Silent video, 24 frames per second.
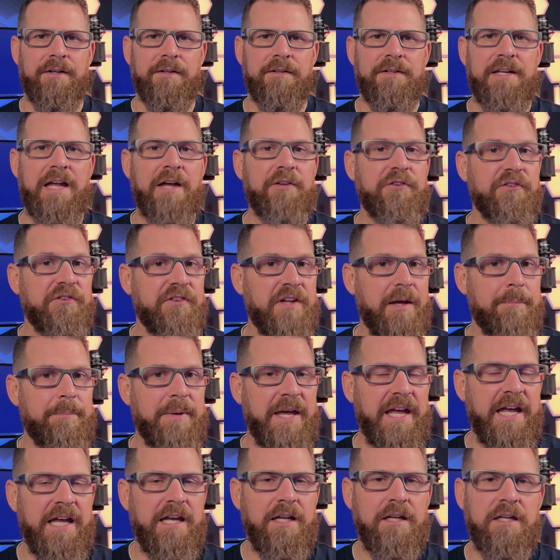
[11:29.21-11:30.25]
Now, step
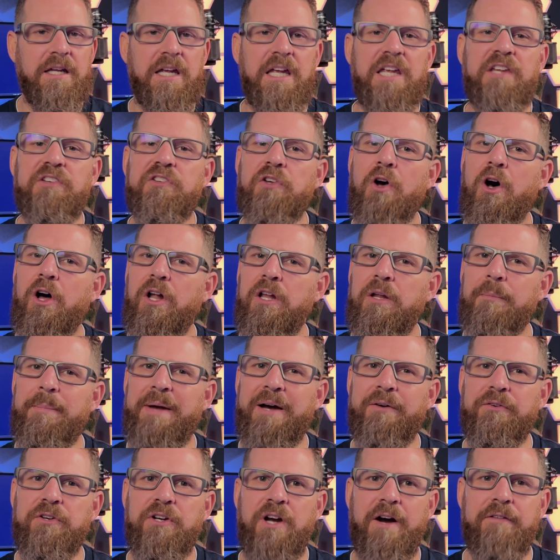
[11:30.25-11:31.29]
eight is all
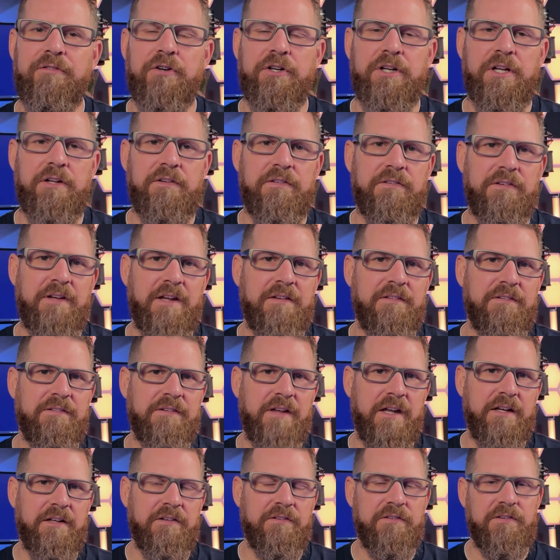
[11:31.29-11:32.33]
about governance and
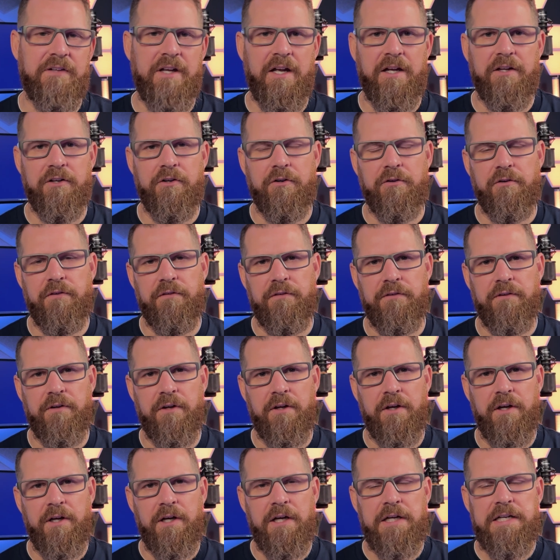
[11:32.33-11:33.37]
setting standards.
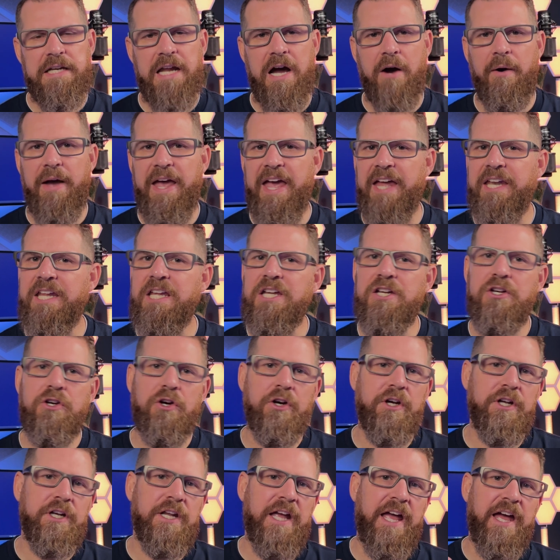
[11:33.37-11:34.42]
Now, any
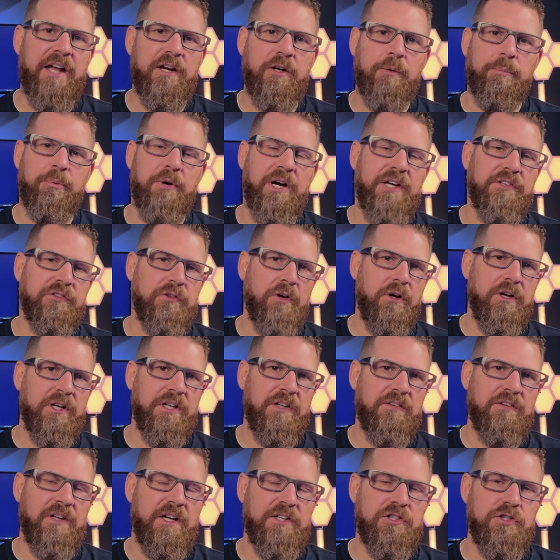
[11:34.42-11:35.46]
good enterprise
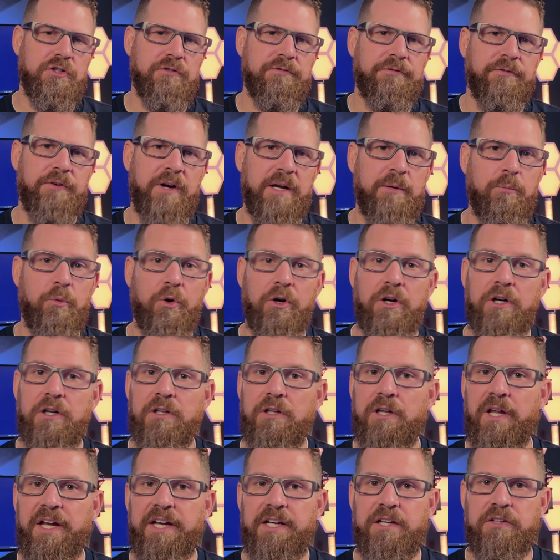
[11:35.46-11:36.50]
architecture framework
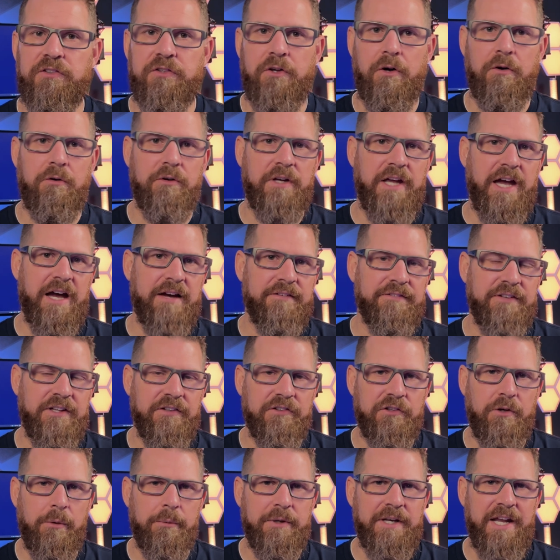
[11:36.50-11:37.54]
like TOGAF
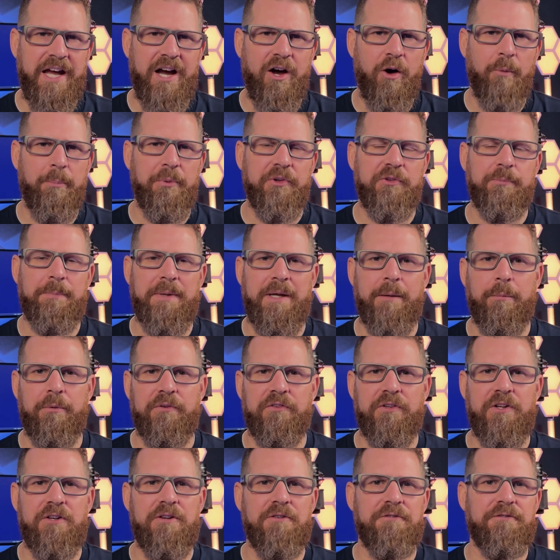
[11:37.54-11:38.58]
is going to help us be able
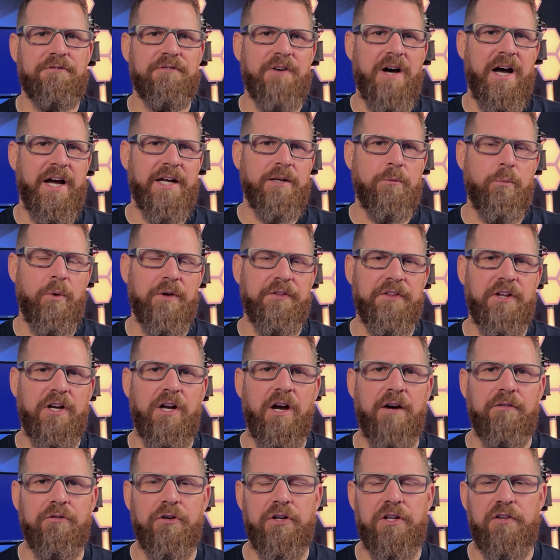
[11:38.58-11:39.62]
to define what the
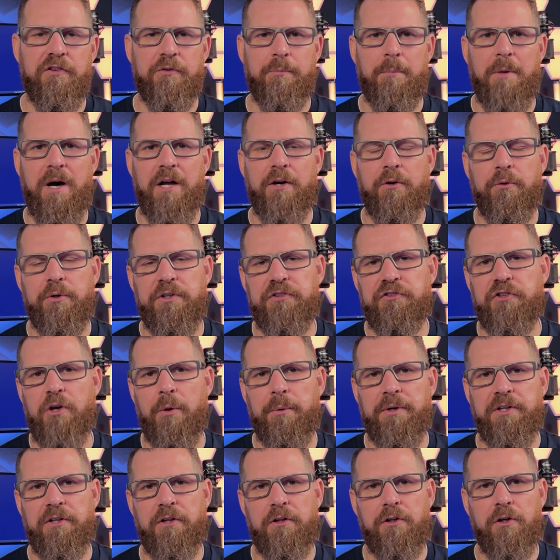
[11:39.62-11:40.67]
governance model is
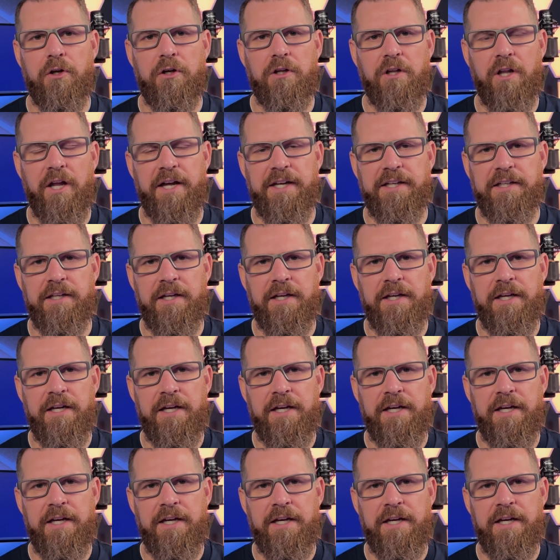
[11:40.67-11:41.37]
going to look like.